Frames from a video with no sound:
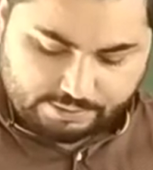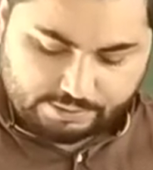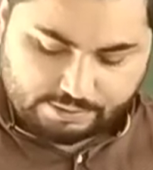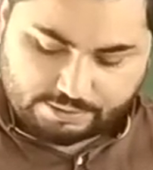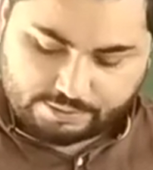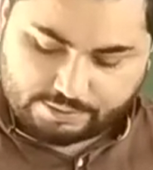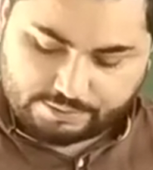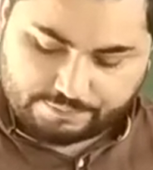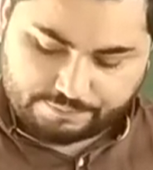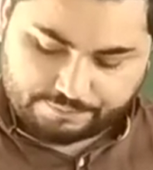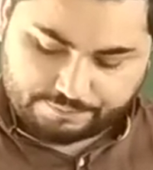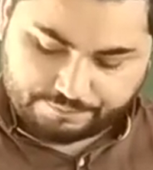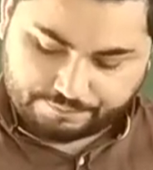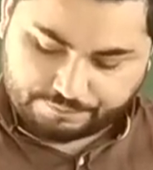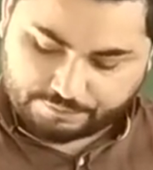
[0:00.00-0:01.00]
uh,
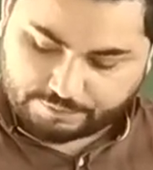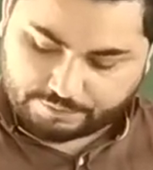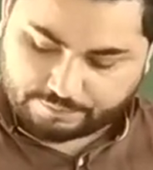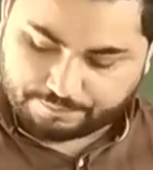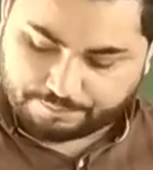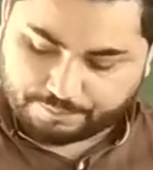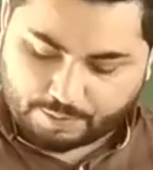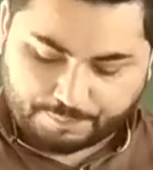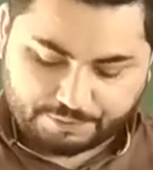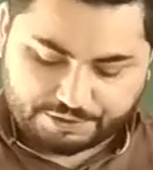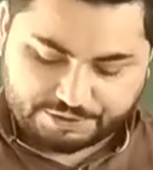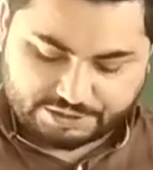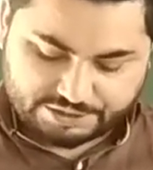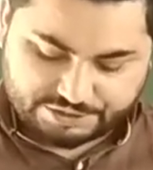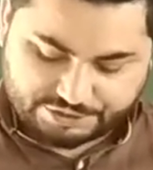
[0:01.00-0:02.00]

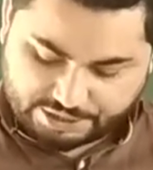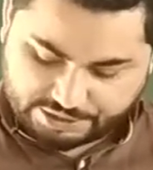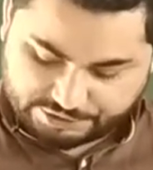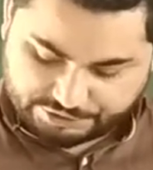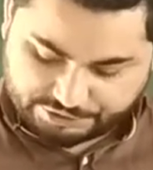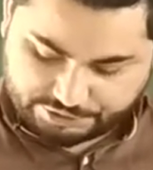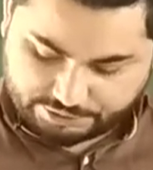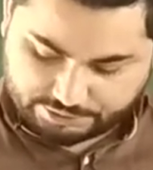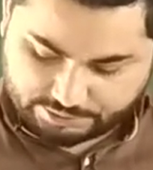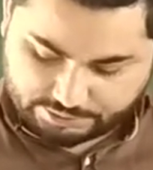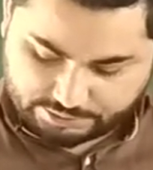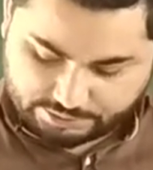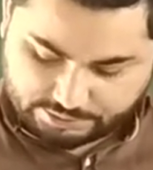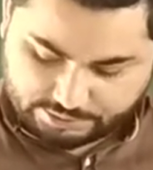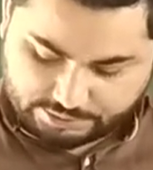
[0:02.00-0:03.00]
population change,
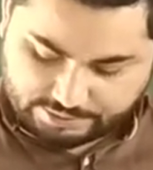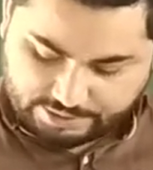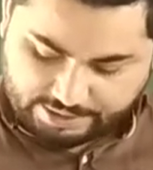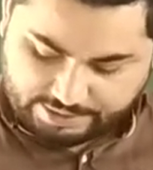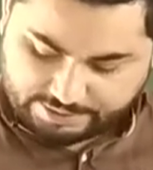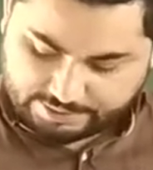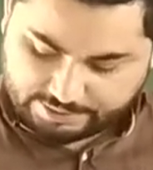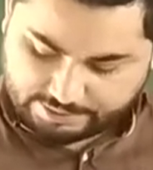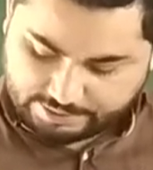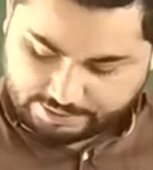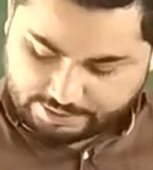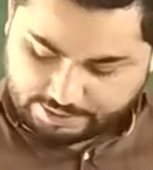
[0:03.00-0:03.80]
right?